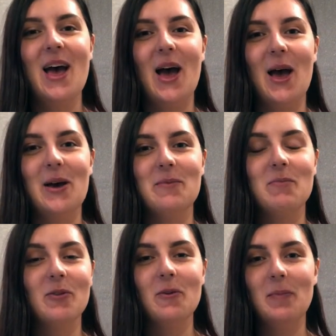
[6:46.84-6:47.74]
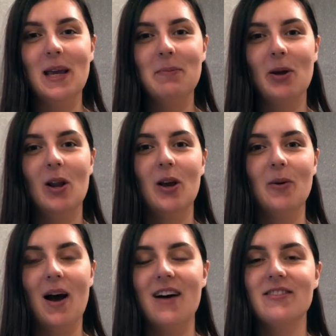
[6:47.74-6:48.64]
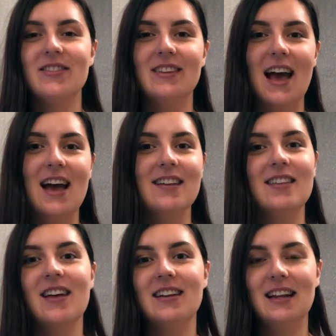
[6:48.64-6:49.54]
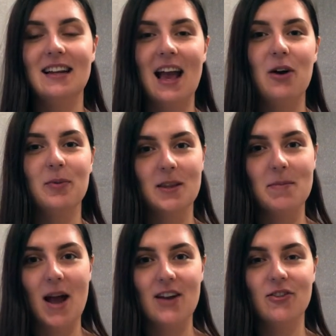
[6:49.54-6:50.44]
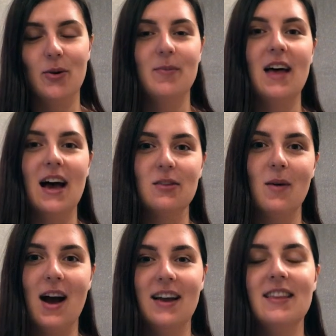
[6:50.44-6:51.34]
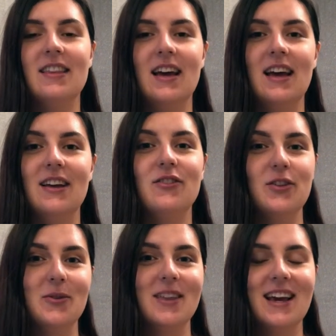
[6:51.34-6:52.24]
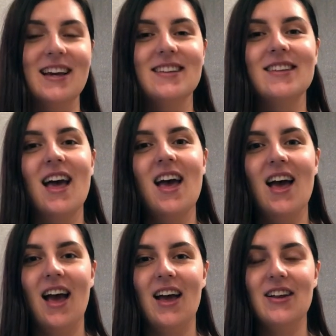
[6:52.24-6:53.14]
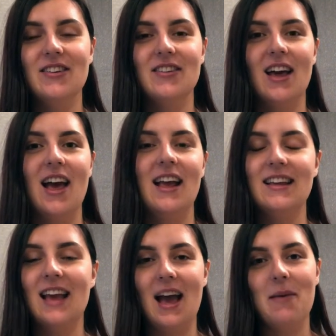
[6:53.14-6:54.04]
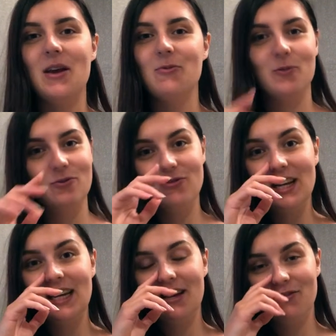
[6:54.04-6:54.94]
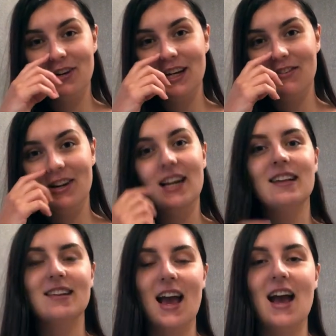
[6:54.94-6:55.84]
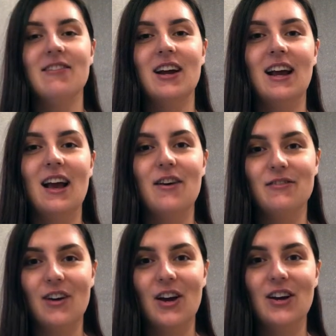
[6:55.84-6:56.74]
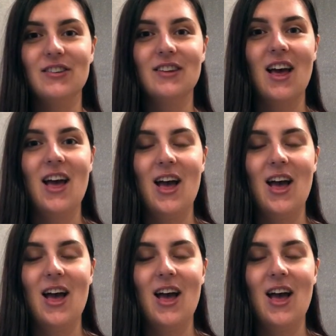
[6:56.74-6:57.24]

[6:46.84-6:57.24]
But for people who have stairs that need to get up to the bedroom, that's why they do this. And yeah, it was really, really, really scary at first.